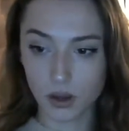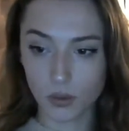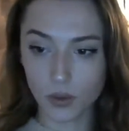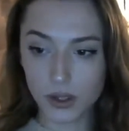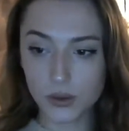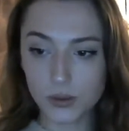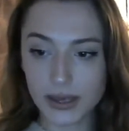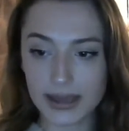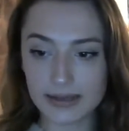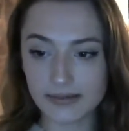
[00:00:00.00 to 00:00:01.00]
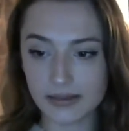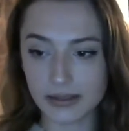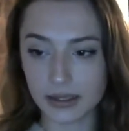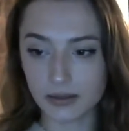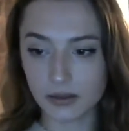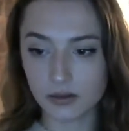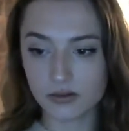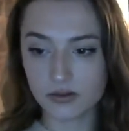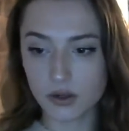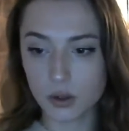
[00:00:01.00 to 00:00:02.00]
Why are you canceling?
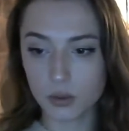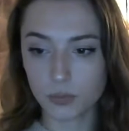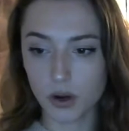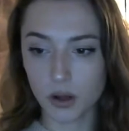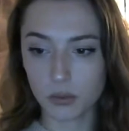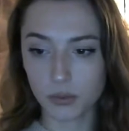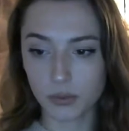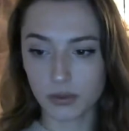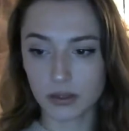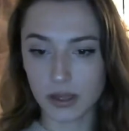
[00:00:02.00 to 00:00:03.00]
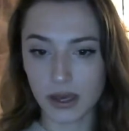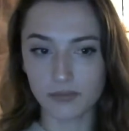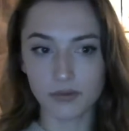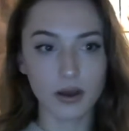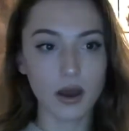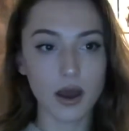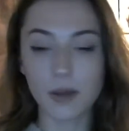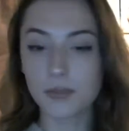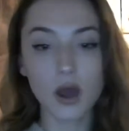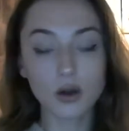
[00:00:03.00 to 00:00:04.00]
There's no problem with the live.
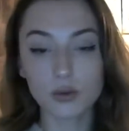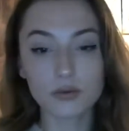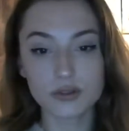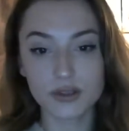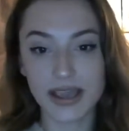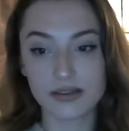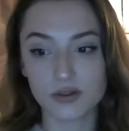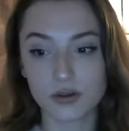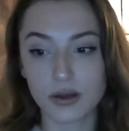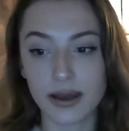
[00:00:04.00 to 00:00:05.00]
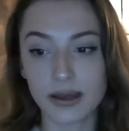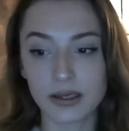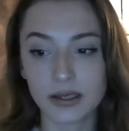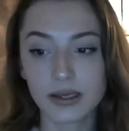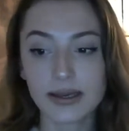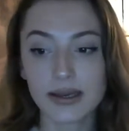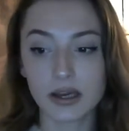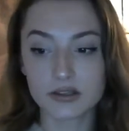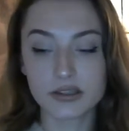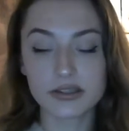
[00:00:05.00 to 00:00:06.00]
I'm not going to cancel. I
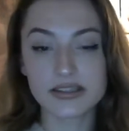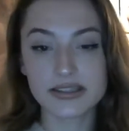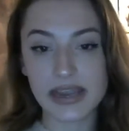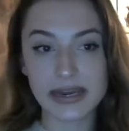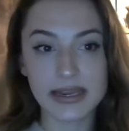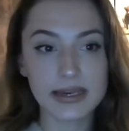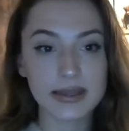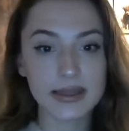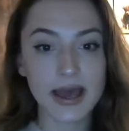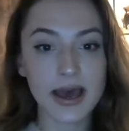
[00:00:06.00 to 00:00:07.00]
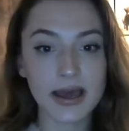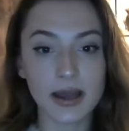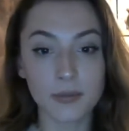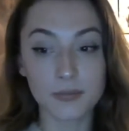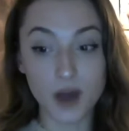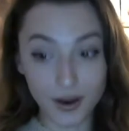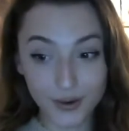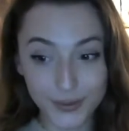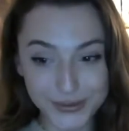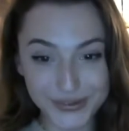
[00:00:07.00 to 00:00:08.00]
just stated that I'm
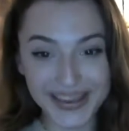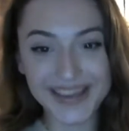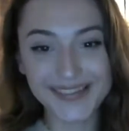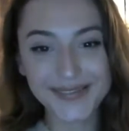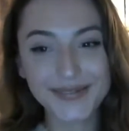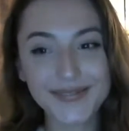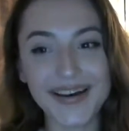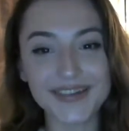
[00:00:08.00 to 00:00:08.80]
not going to cancel.